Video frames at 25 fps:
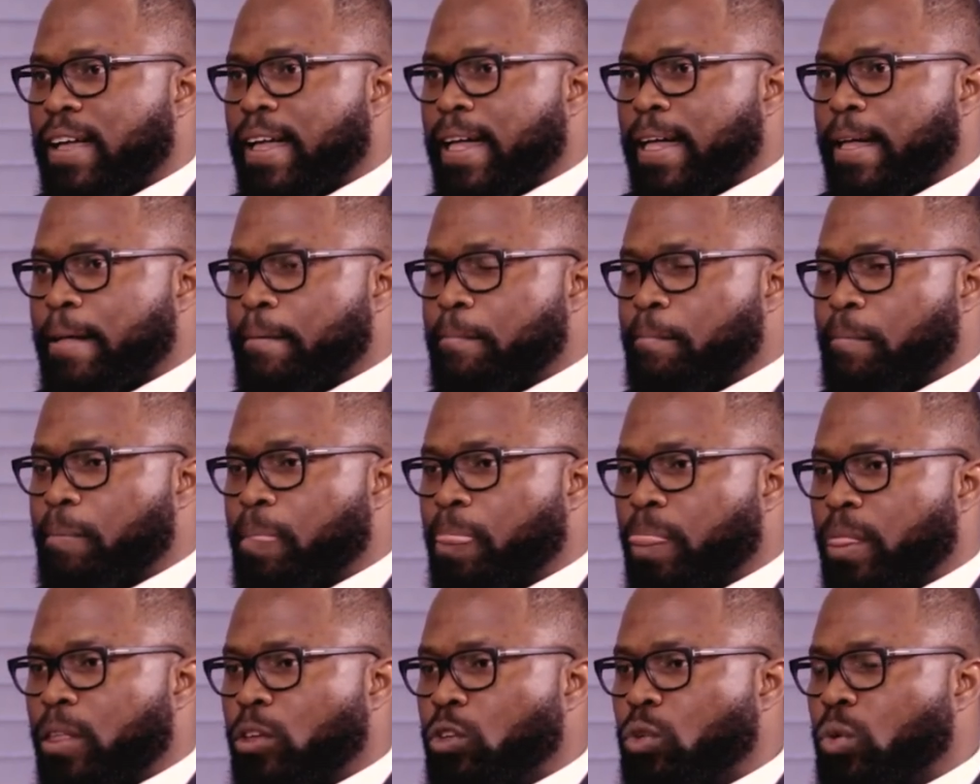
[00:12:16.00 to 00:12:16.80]

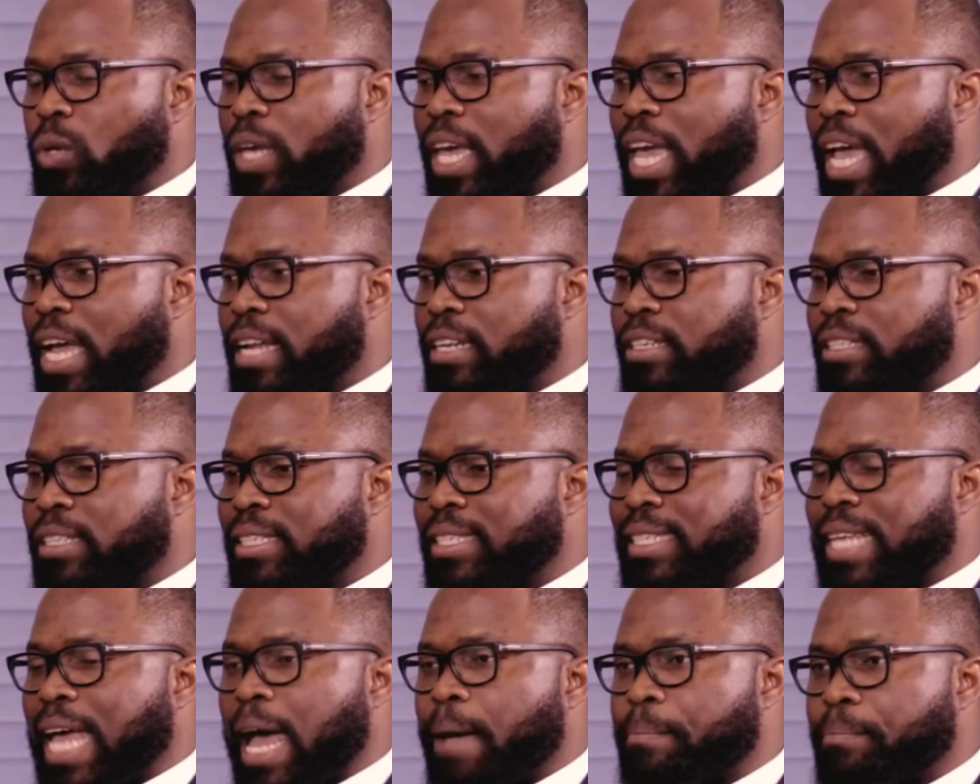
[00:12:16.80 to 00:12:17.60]
Um, you
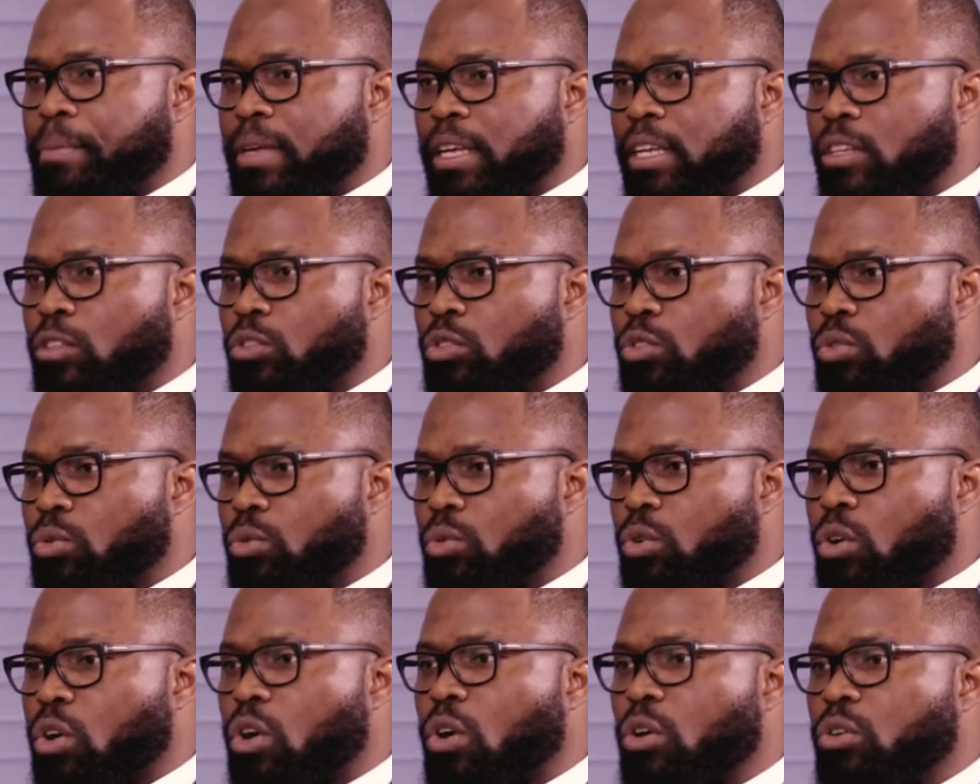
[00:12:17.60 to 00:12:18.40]
can tap
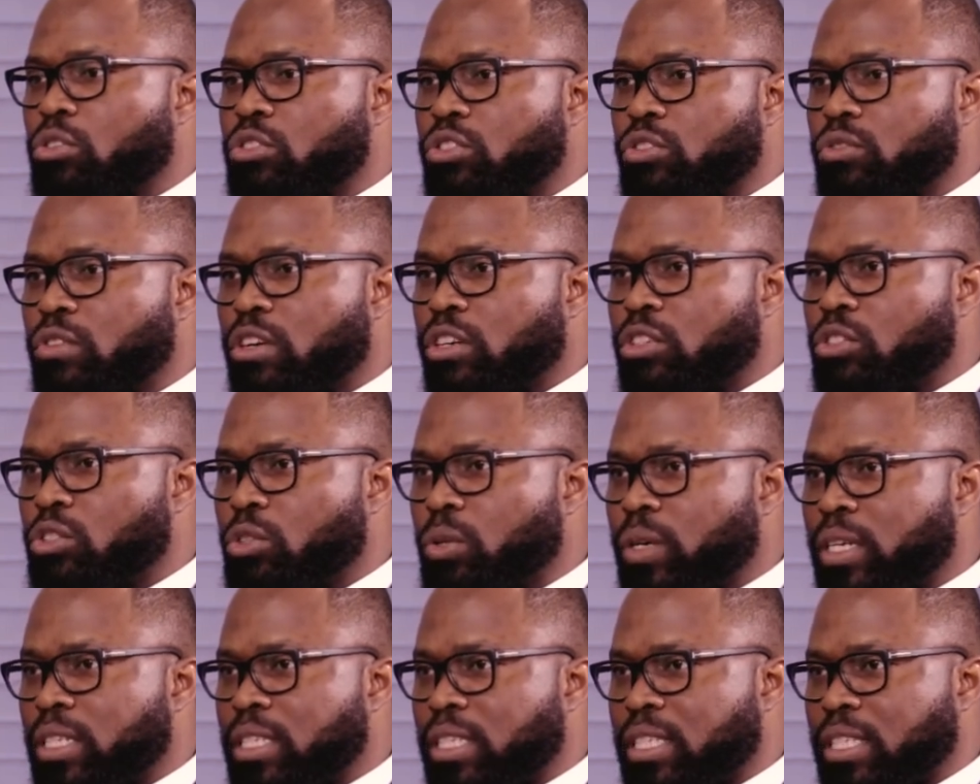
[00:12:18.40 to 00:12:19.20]
into cultural
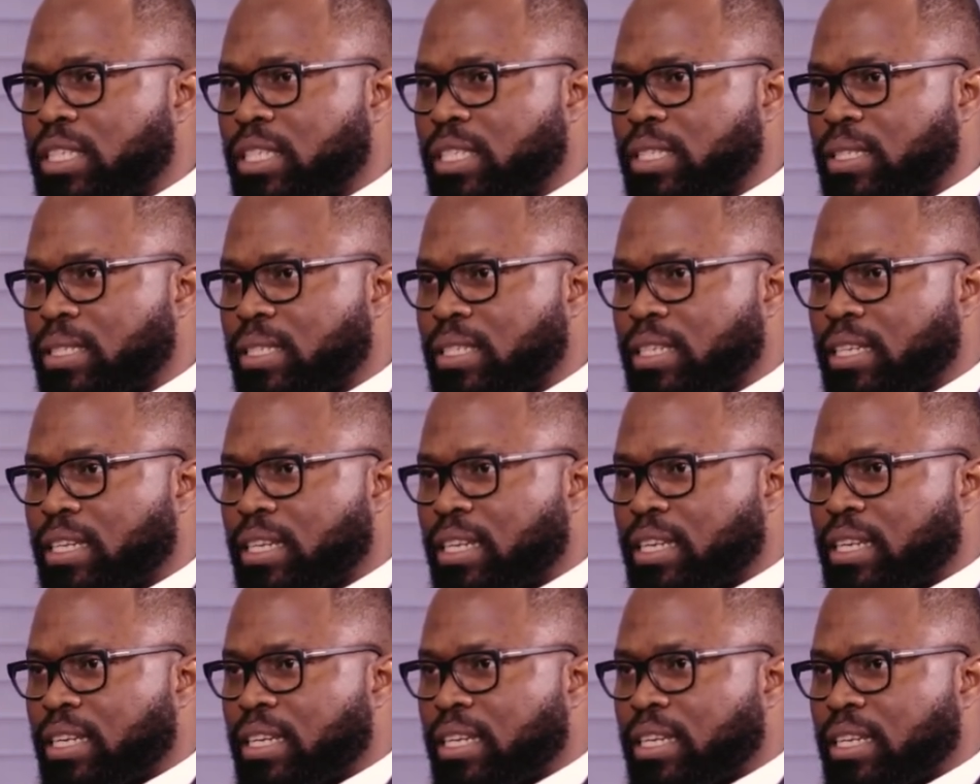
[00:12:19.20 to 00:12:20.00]
nuances
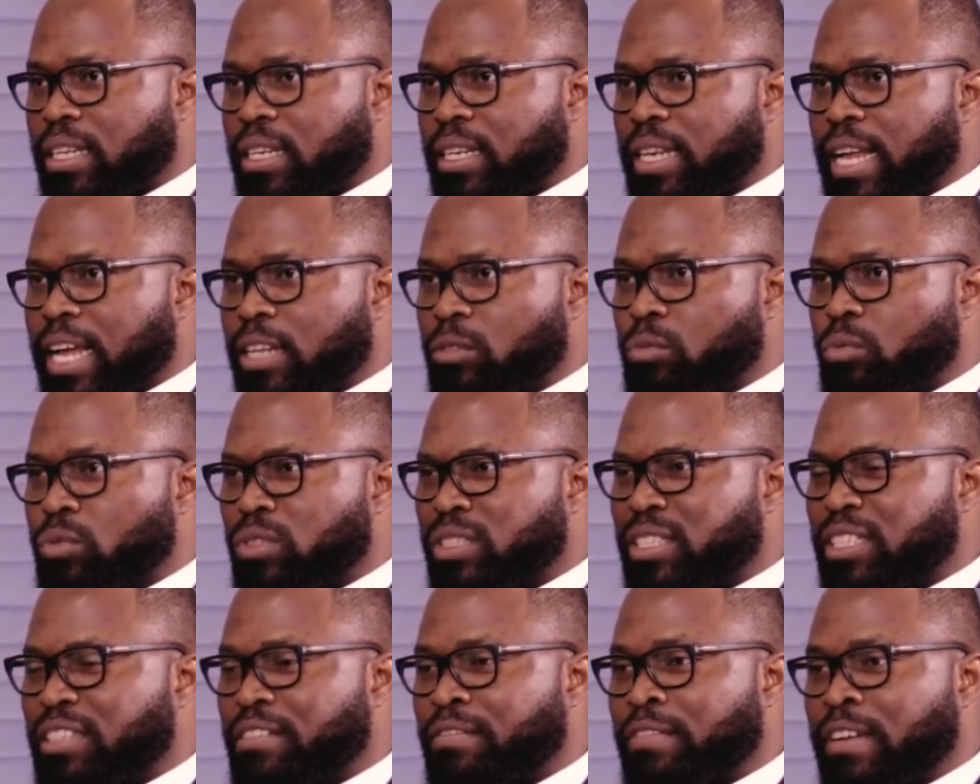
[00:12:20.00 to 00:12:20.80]
that
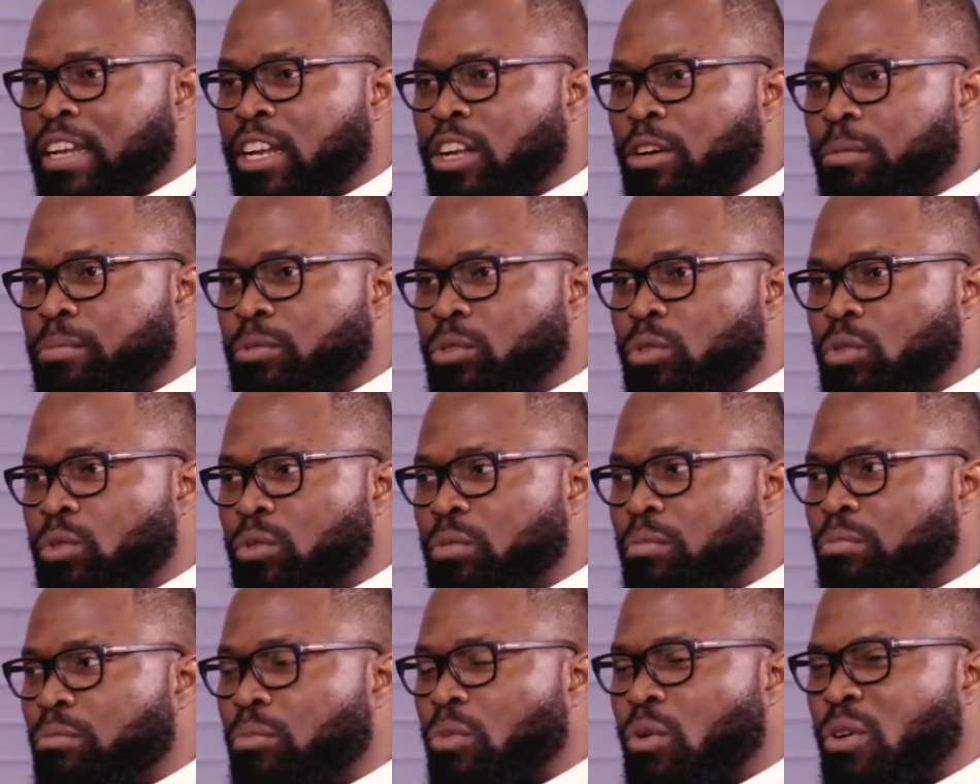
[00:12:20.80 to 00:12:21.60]
will develop
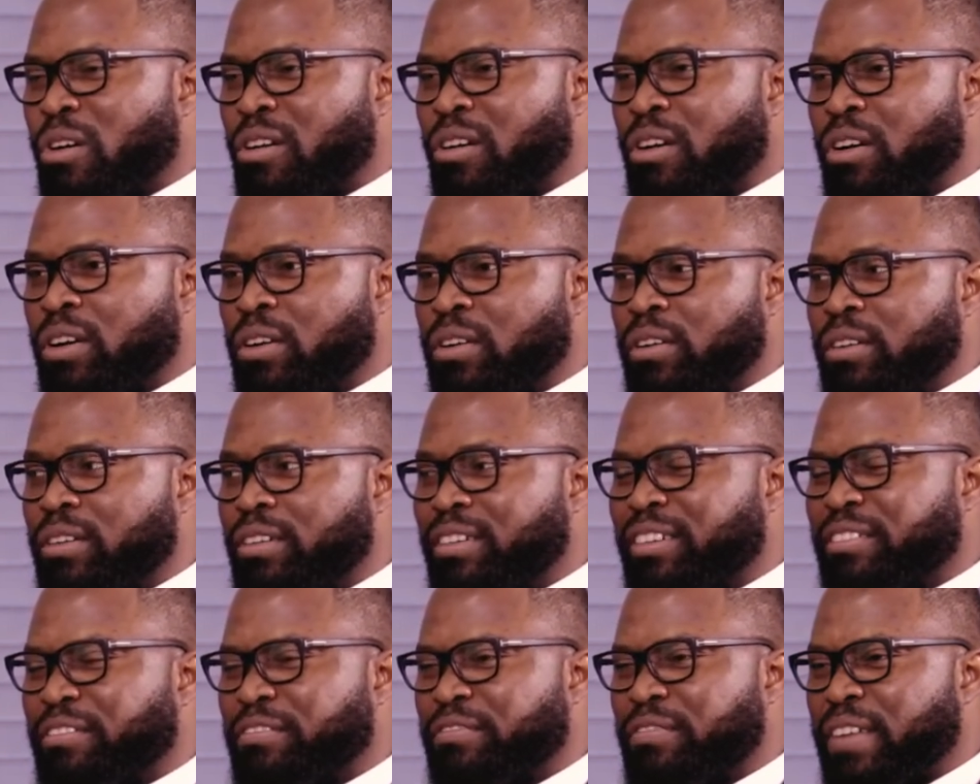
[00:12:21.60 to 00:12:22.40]
you more
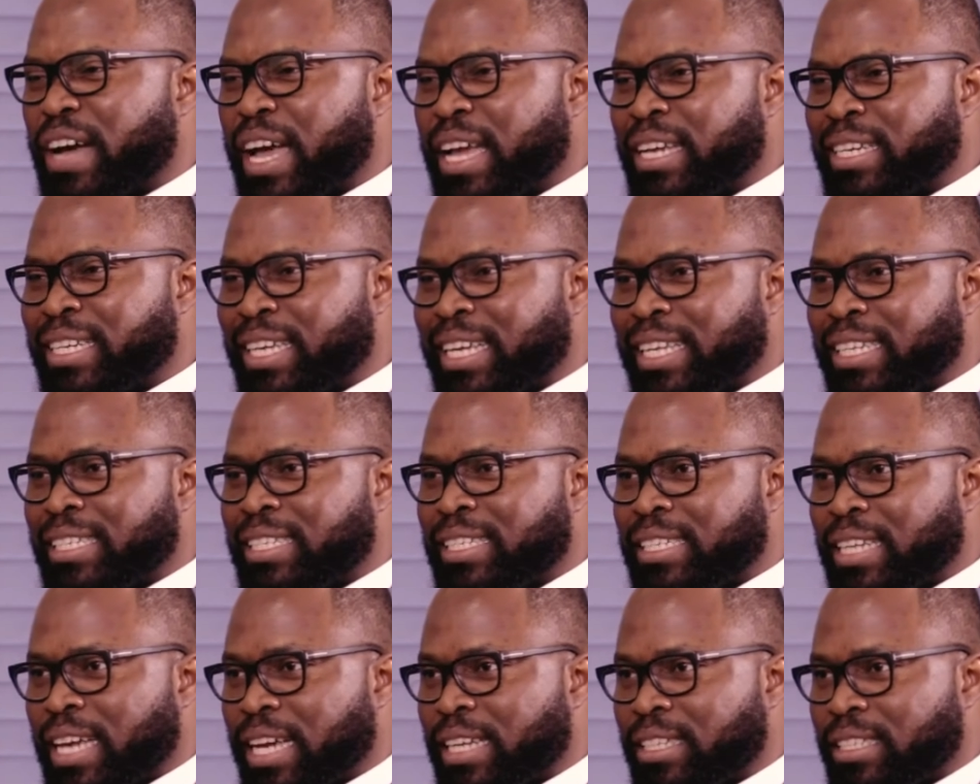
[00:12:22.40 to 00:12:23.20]
refined
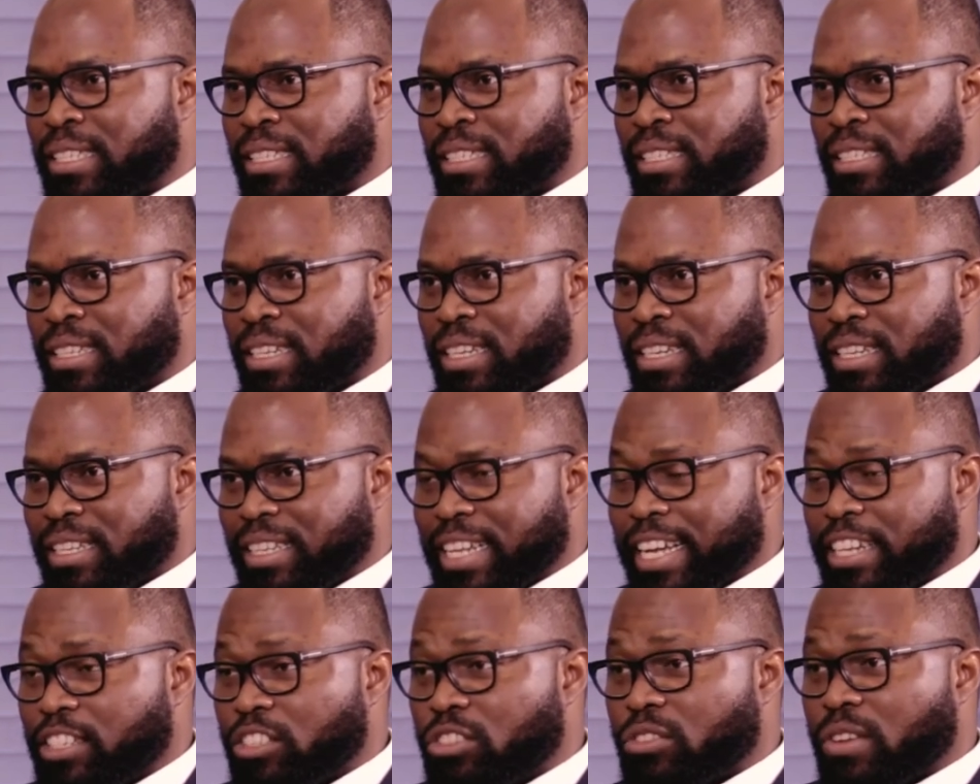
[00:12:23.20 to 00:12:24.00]
insights
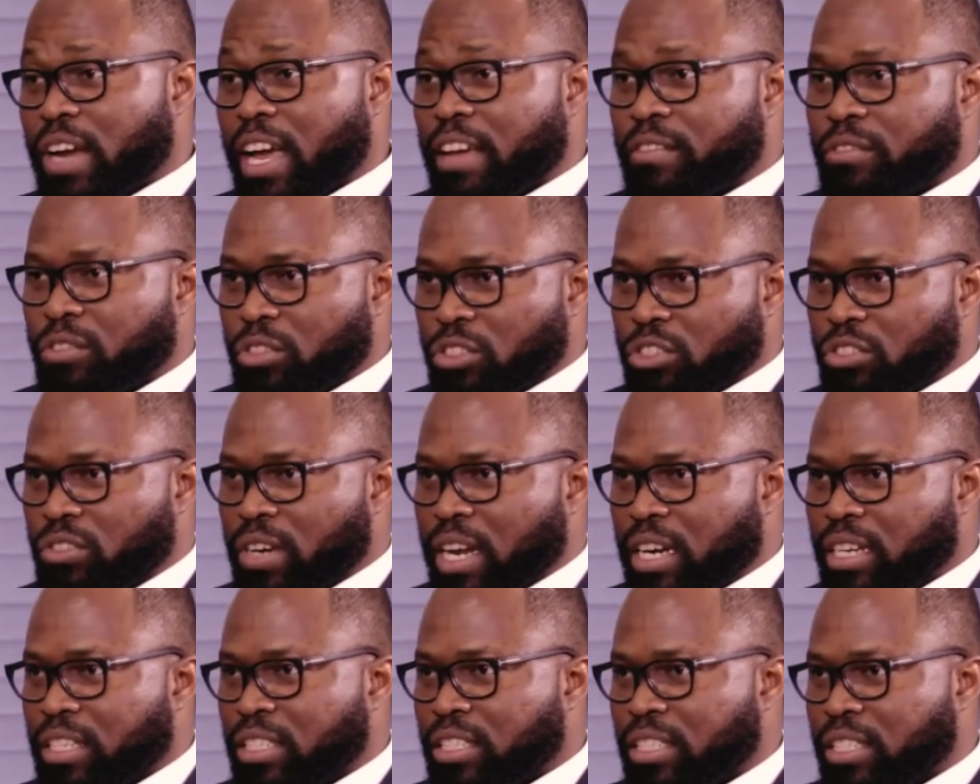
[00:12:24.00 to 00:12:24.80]
that drive your
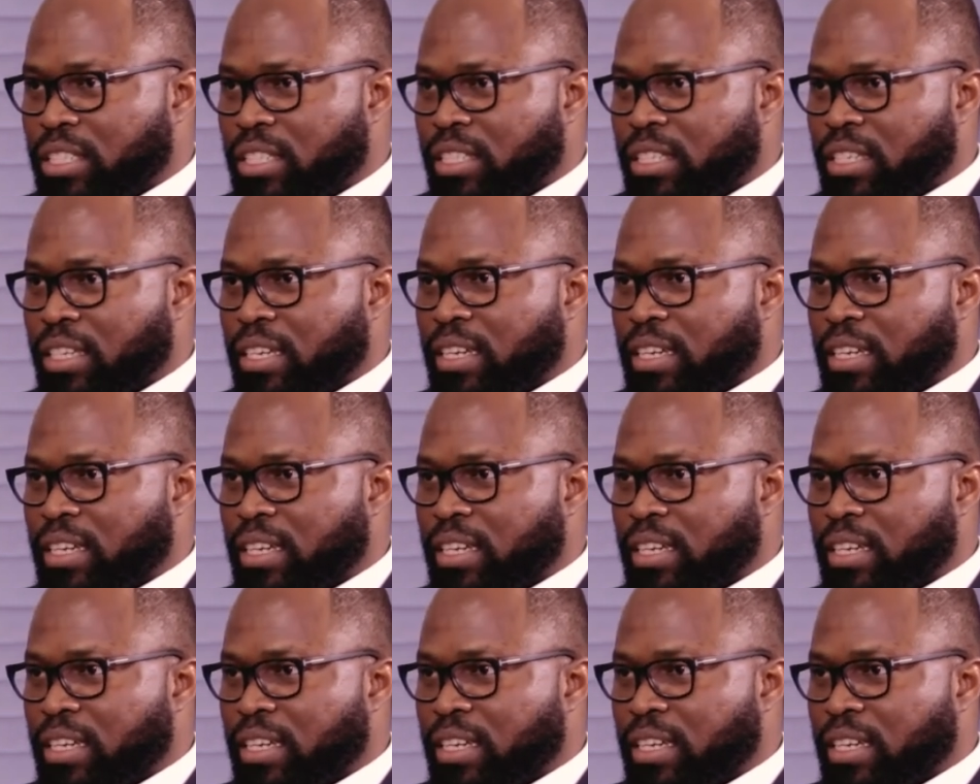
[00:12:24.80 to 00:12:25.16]
strategy.